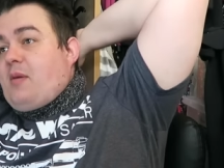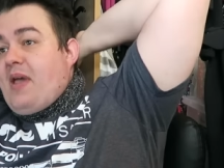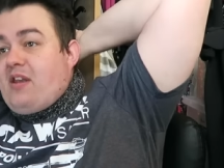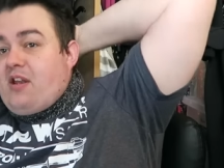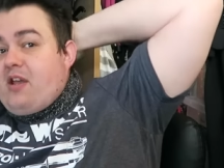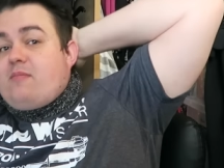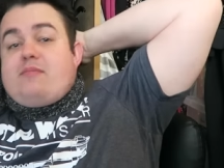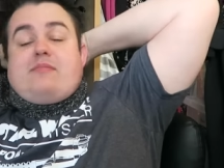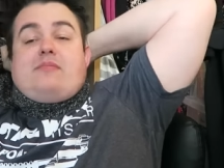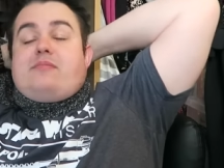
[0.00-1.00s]
I'm ending it.
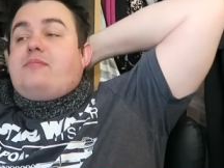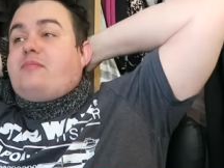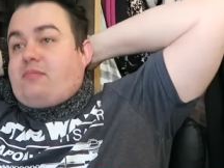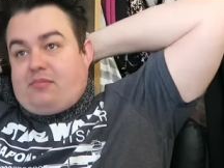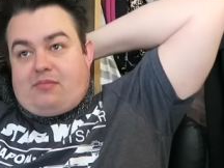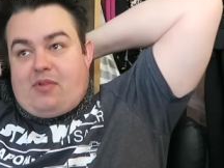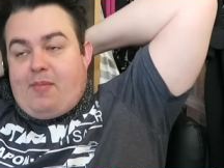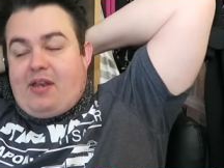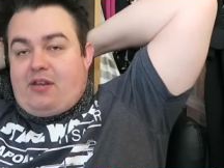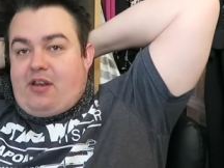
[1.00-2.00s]

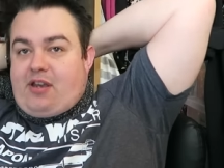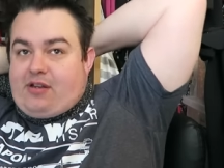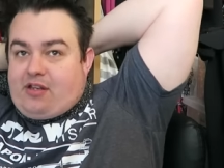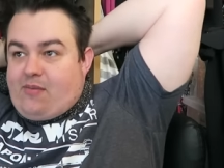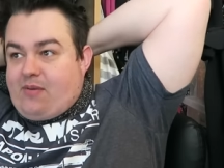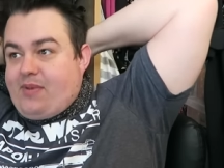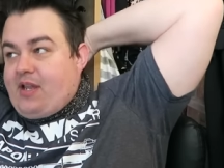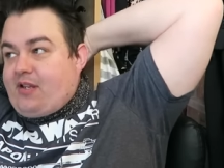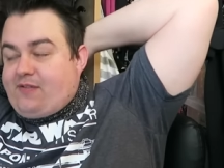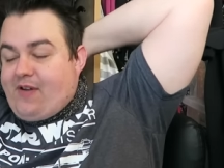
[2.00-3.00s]
I'm ending it. I don't want to
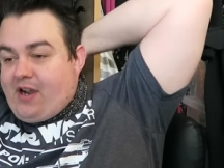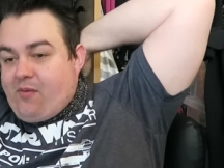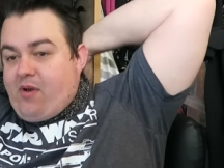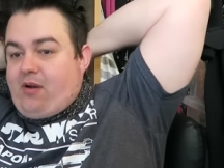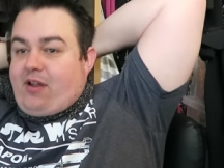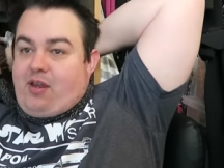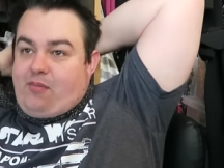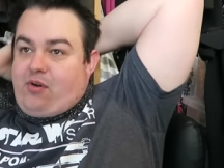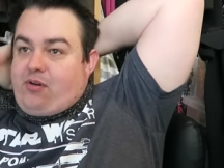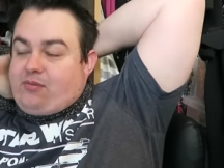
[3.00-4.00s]
be in this fucking world
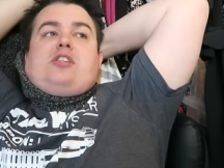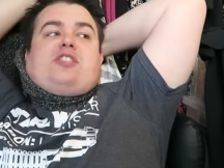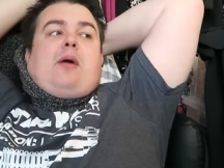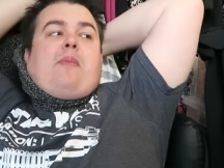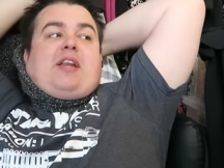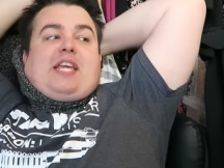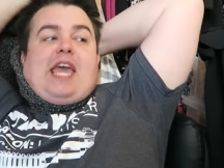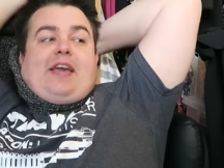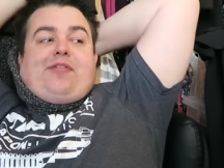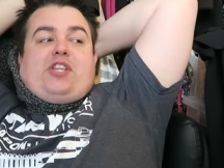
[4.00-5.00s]
anymore. Can someone
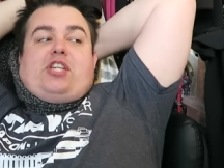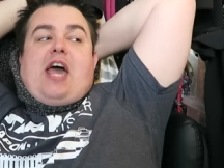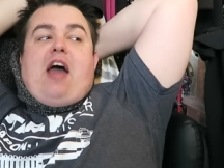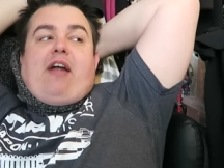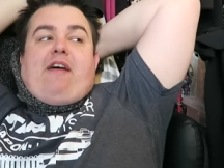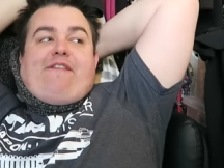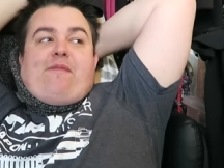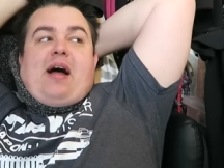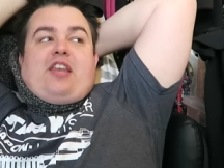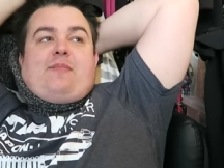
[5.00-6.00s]
kick the chair out
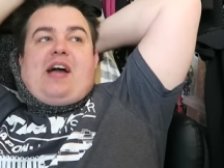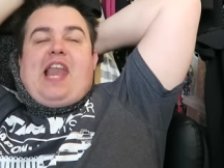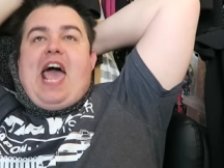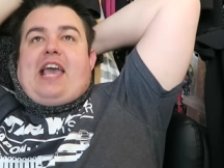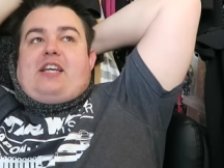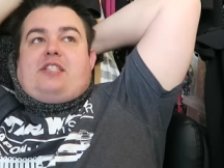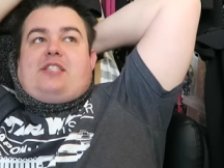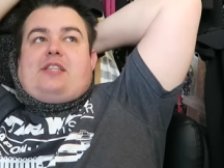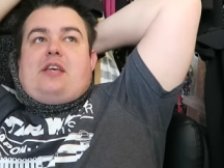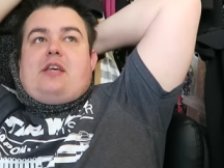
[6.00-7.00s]
from under my
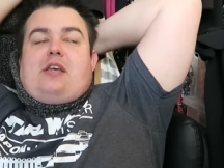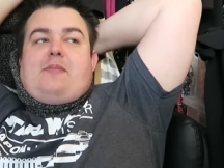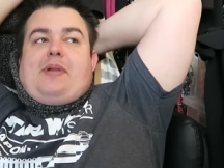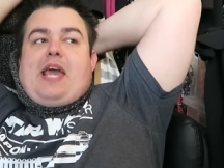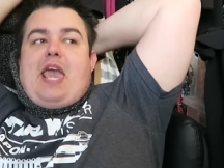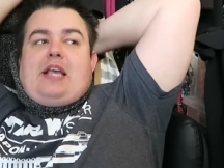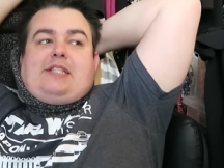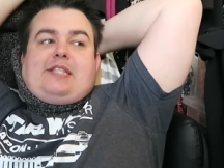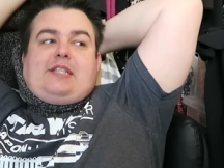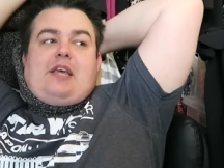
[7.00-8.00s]
legs?
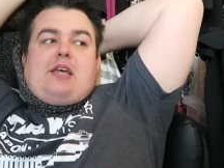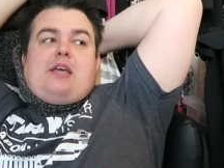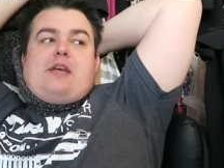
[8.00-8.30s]
Please?